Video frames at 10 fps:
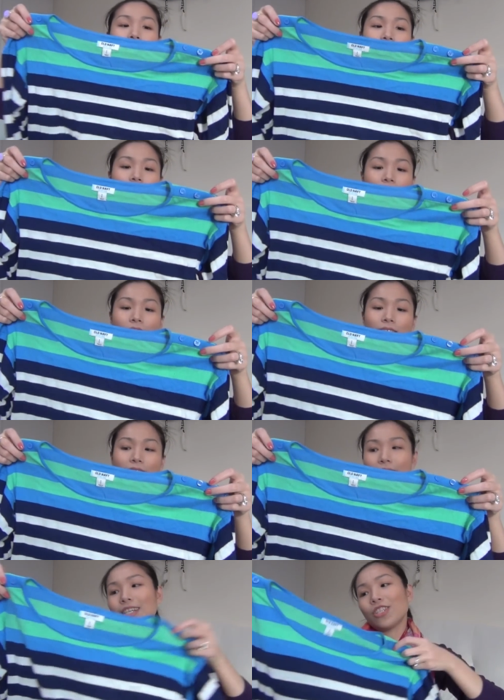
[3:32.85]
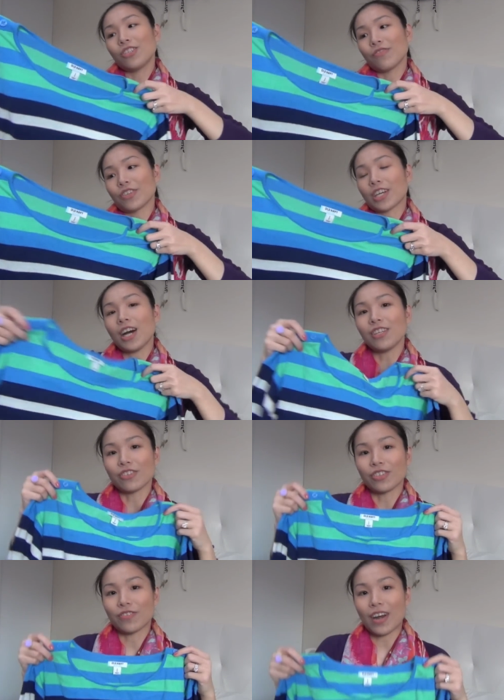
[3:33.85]
mean, it has two different
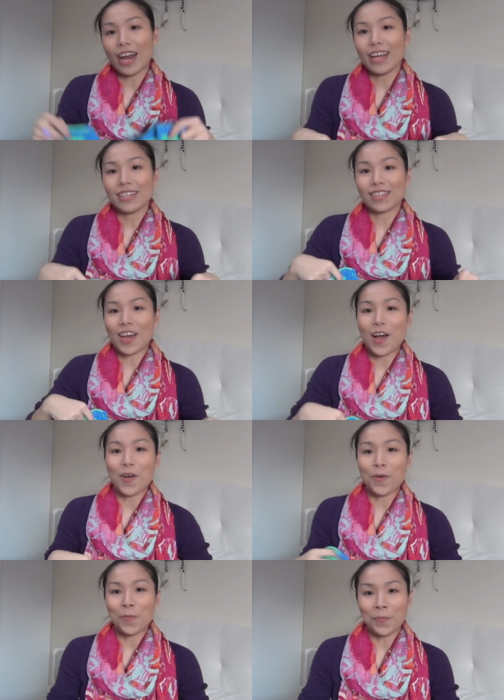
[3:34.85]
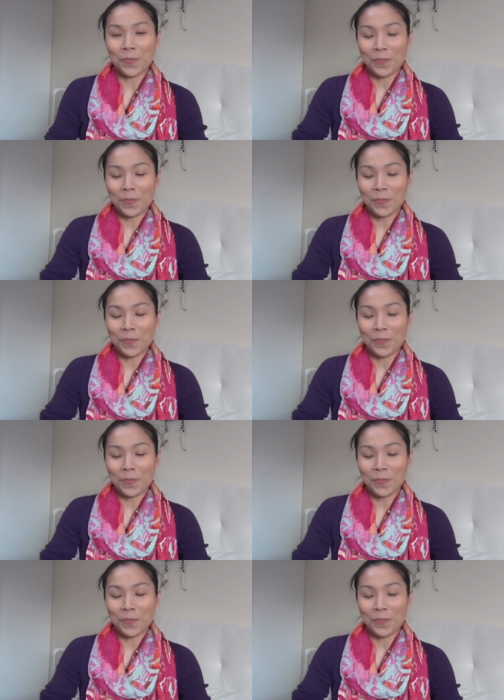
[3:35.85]
colors, right? So